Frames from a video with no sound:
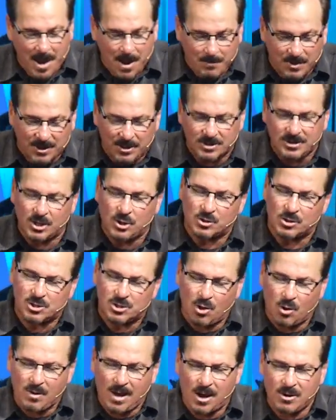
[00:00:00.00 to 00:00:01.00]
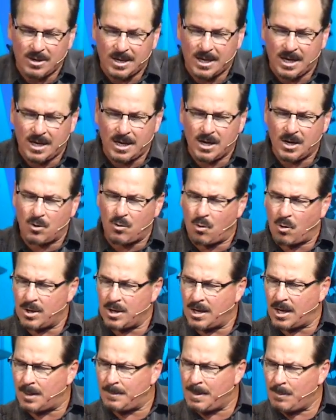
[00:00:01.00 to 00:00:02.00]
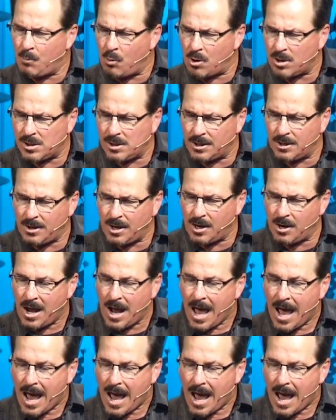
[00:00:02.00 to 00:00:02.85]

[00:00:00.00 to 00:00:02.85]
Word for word: But they'll say, you know, slow down here or you got to be more clear here.